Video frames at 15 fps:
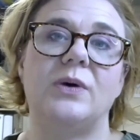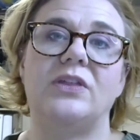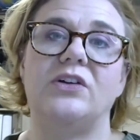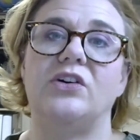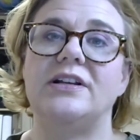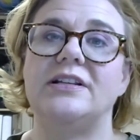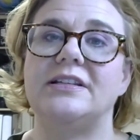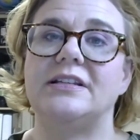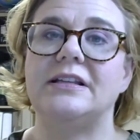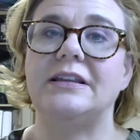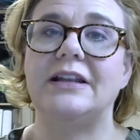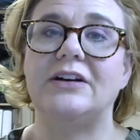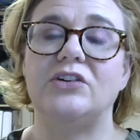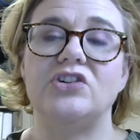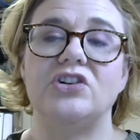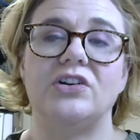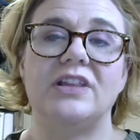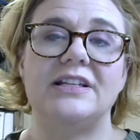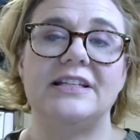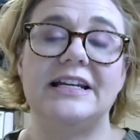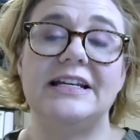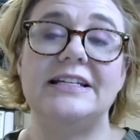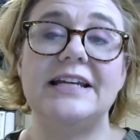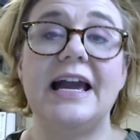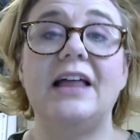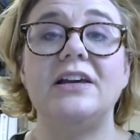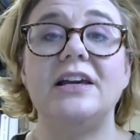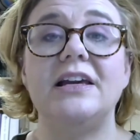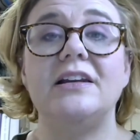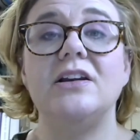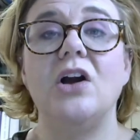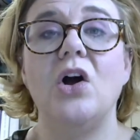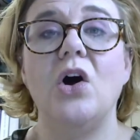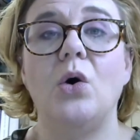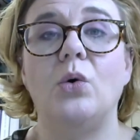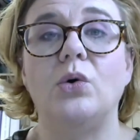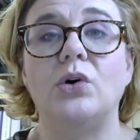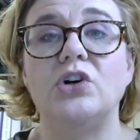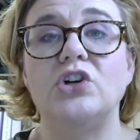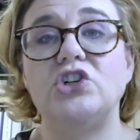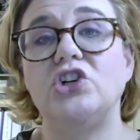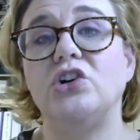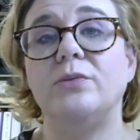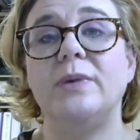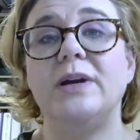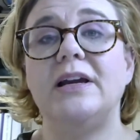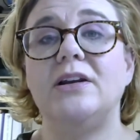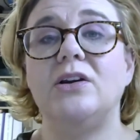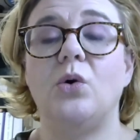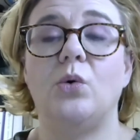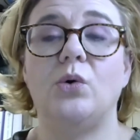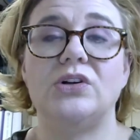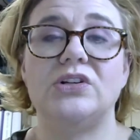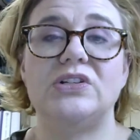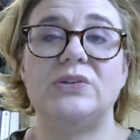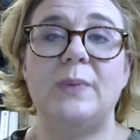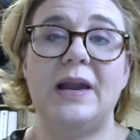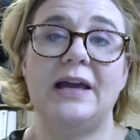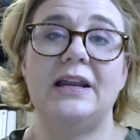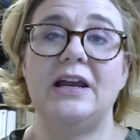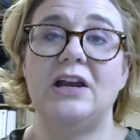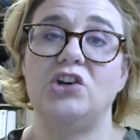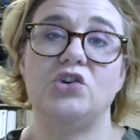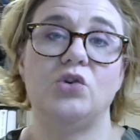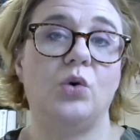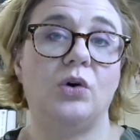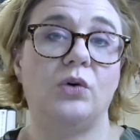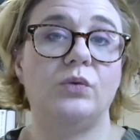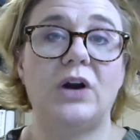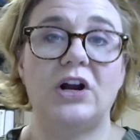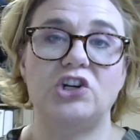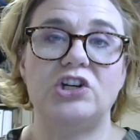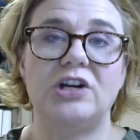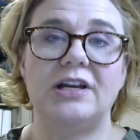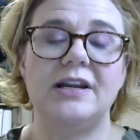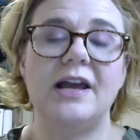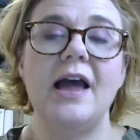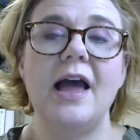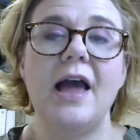whether it's literature that's in Italian or German or Spanish or Russian,